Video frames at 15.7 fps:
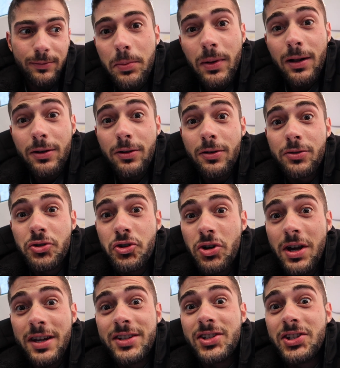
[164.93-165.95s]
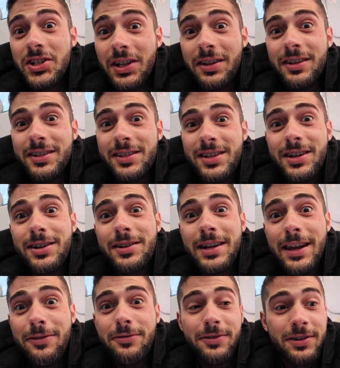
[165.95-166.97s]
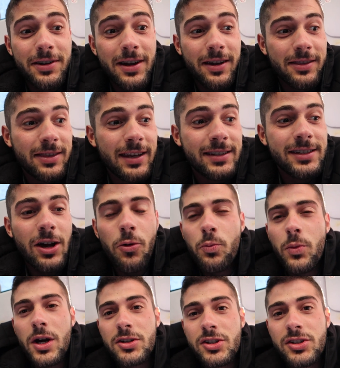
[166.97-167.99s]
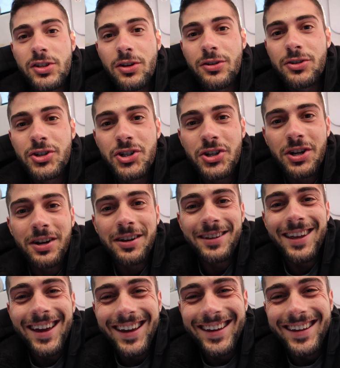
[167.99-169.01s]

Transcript: People are gonna try and steal this car every night. That's how much it's gonna shine.